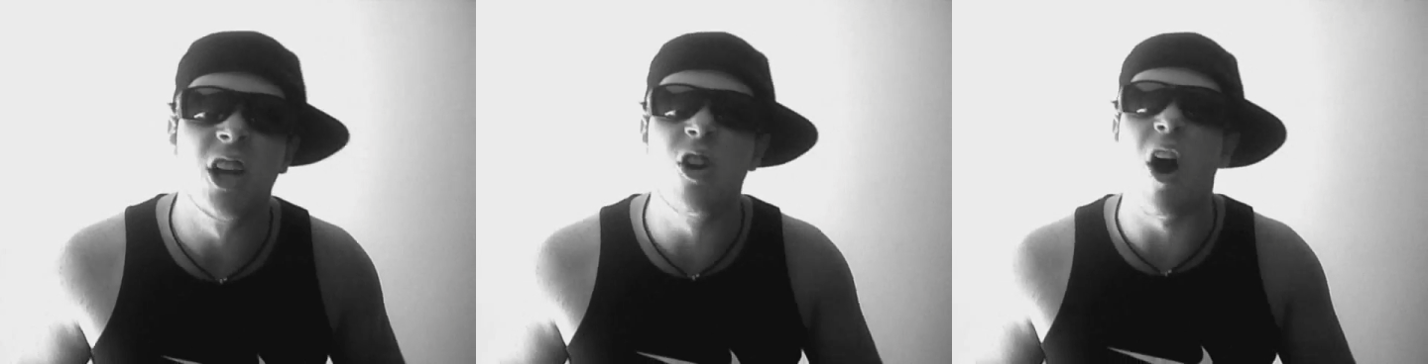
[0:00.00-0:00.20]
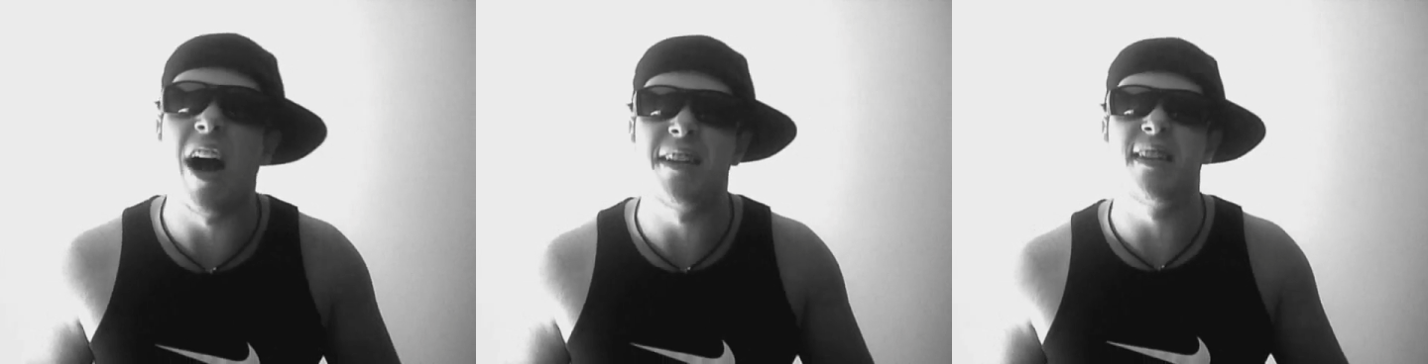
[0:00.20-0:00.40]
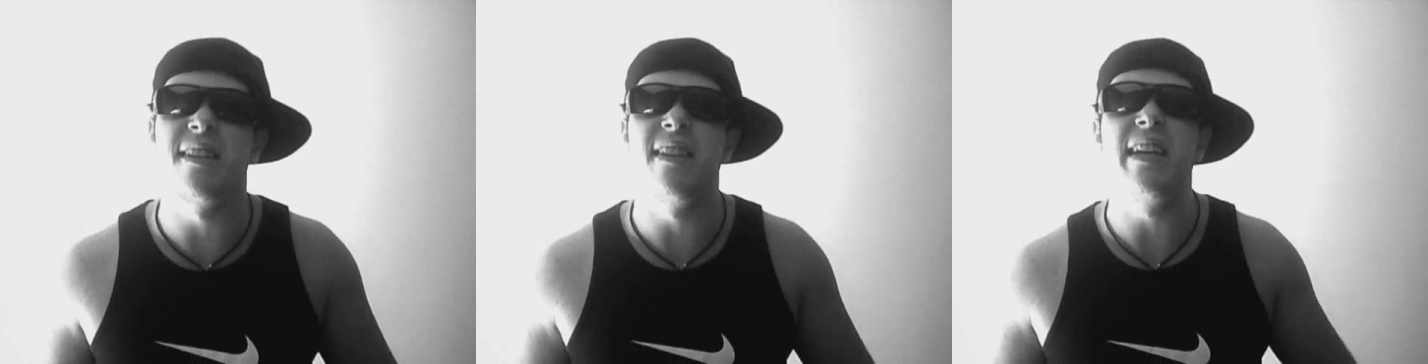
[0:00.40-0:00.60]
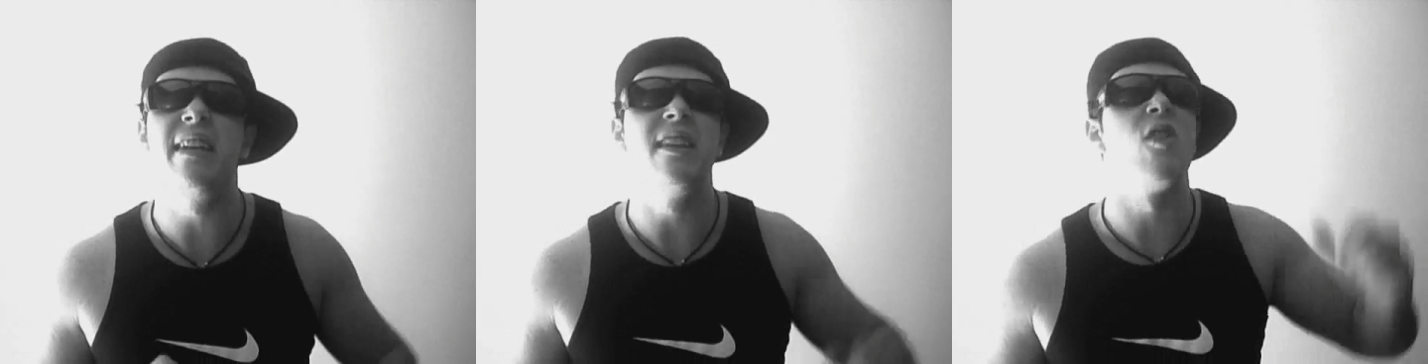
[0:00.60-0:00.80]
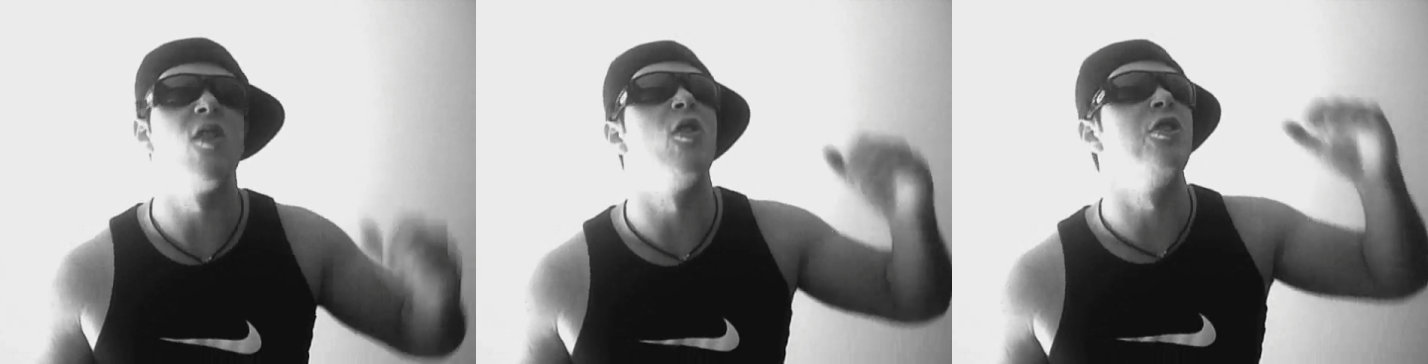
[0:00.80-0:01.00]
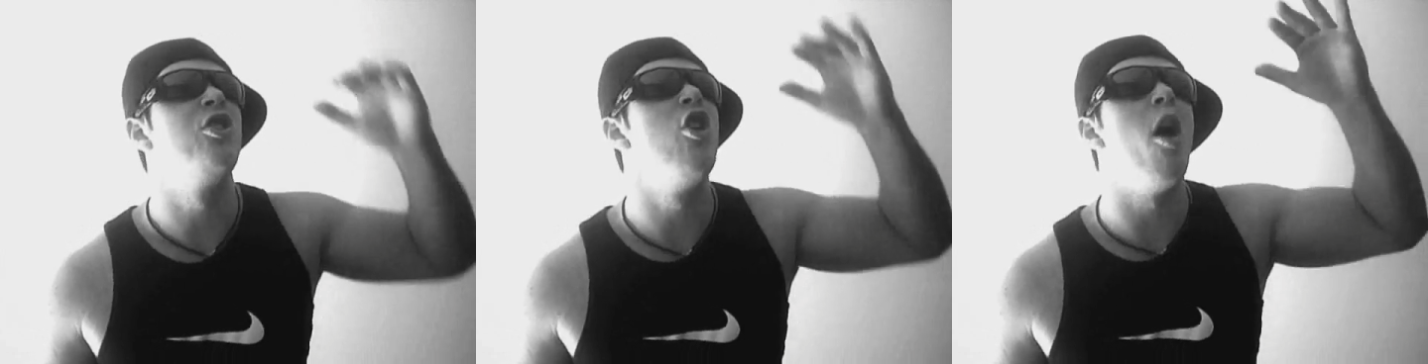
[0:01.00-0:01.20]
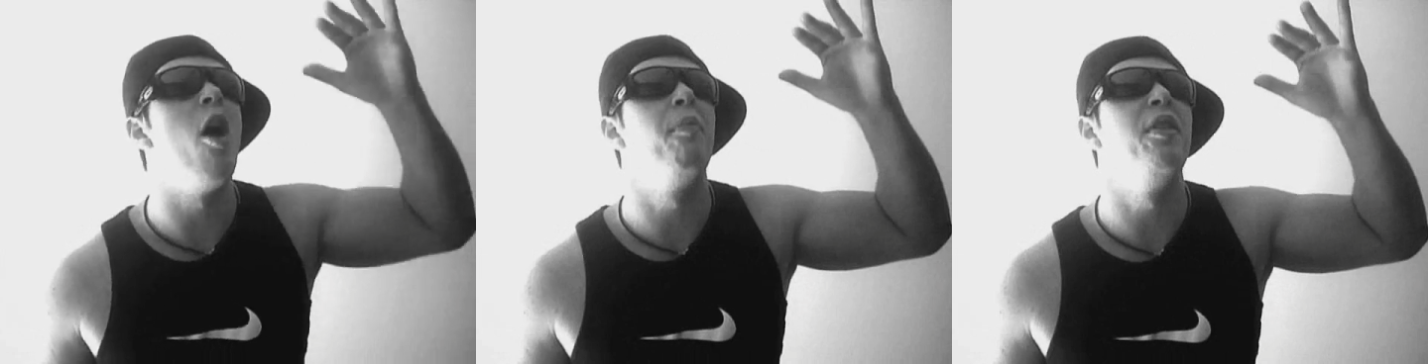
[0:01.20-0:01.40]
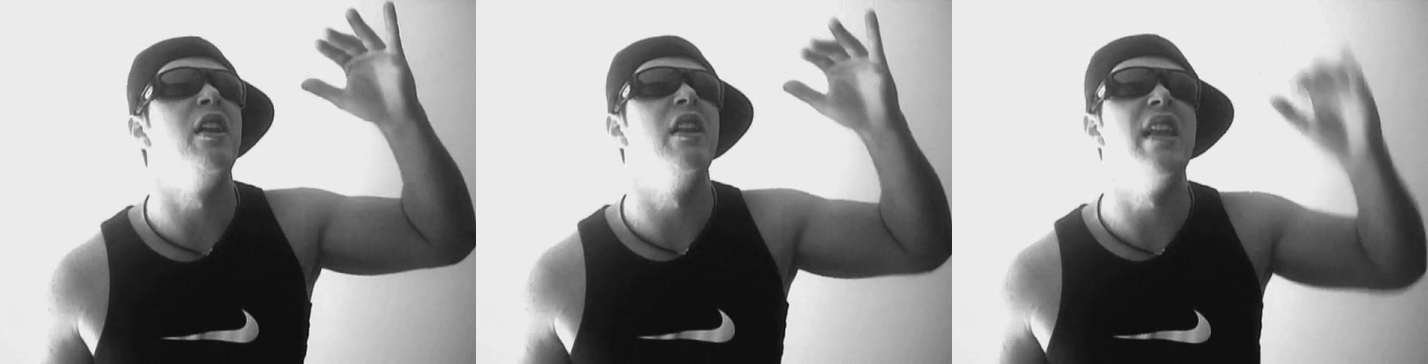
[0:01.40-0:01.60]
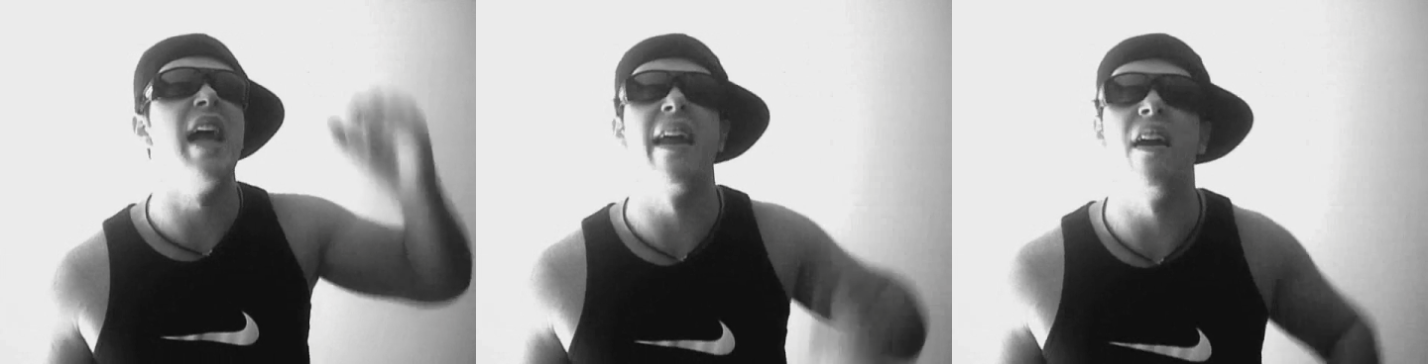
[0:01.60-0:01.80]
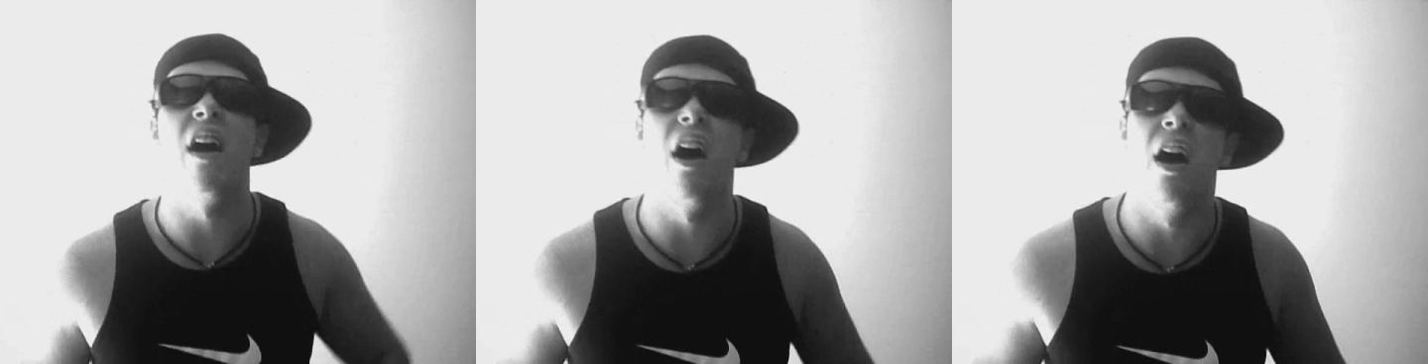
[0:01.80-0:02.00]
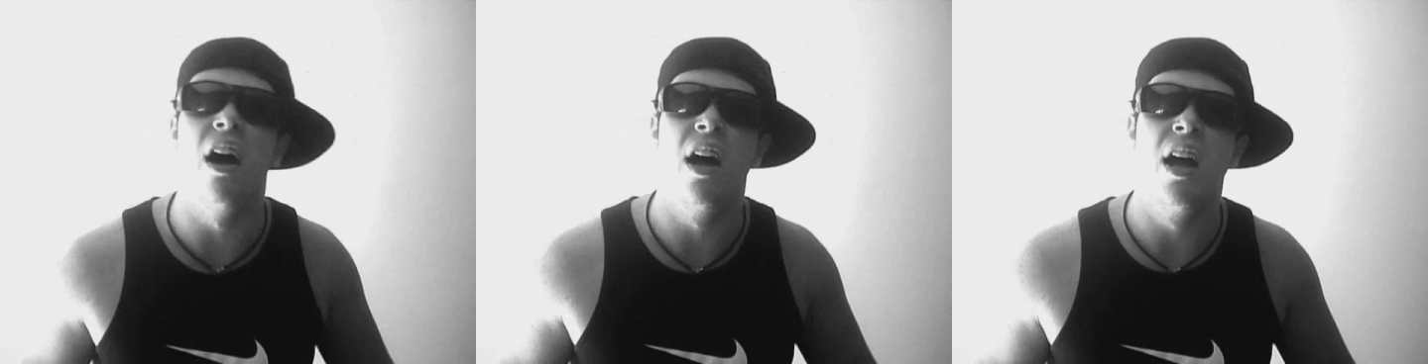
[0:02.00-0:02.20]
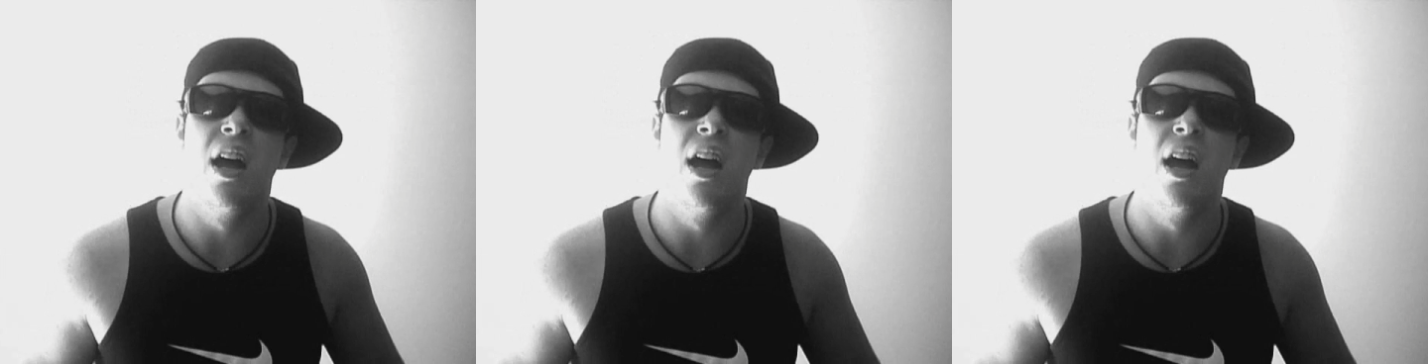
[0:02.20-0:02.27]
Guys that think they're on top of the ladder.